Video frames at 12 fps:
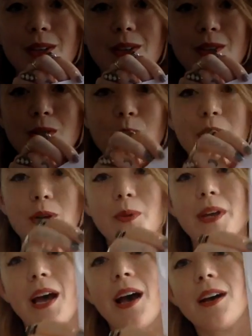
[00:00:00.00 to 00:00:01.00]
So here
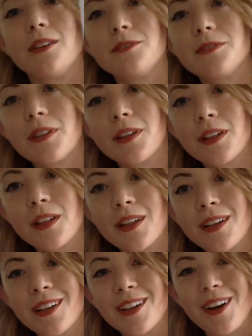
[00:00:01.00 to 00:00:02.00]
we have
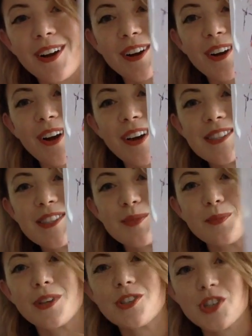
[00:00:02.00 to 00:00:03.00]
our
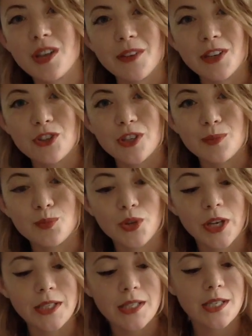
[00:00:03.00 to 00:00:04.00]
awesome shaving cream
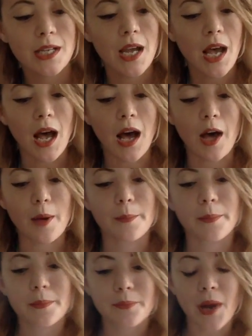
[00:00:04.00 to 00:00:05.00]
print.
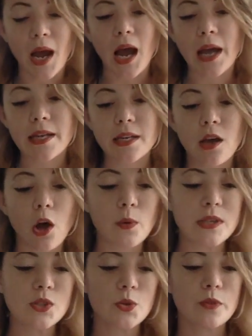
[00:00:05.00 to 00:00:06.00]
I
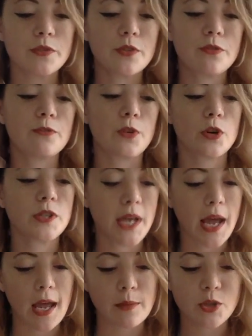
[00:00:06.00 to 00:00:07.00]
always sort of defer
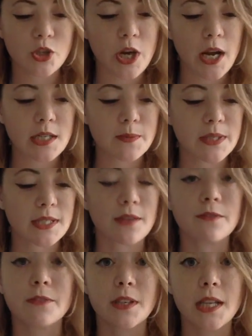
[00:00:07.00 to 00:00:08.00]
to abstract because I
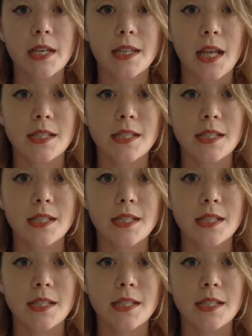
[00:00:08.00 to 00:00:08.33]
feel like